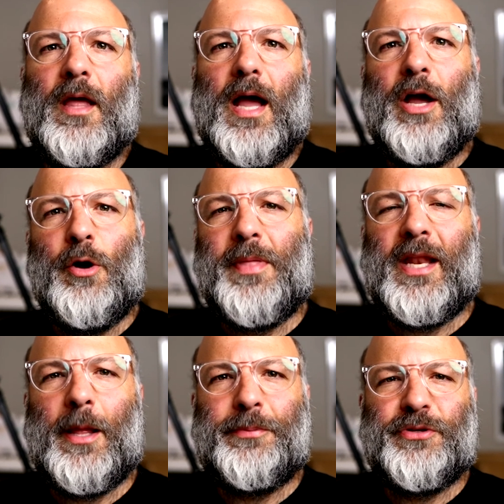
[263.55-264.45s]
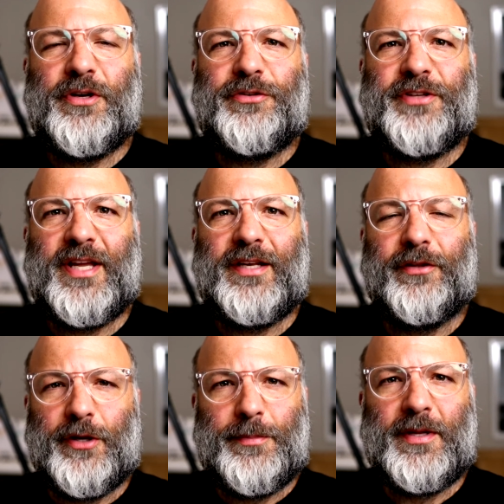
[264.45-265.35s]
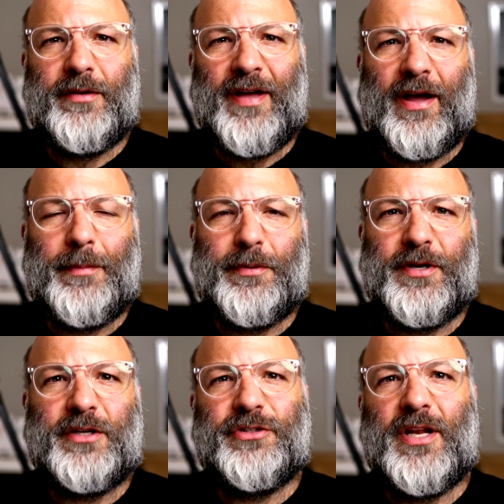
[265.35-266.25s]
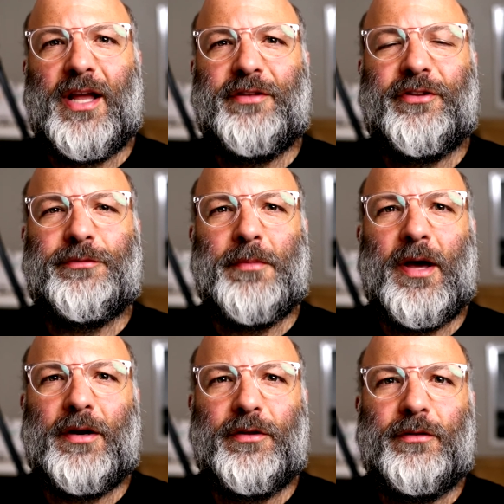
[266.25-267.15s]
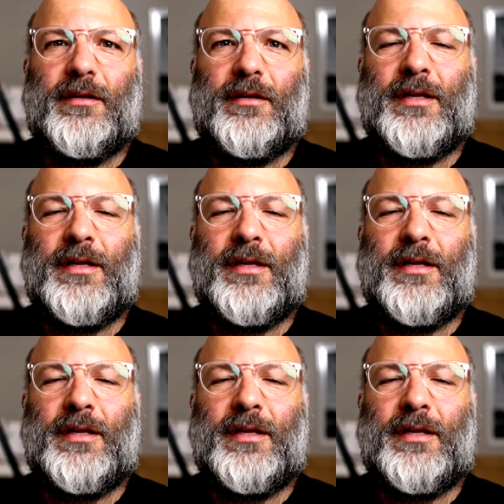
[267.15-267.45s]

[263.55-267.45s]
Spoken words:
I hope that helps you understand a little bit of how I productionized this model.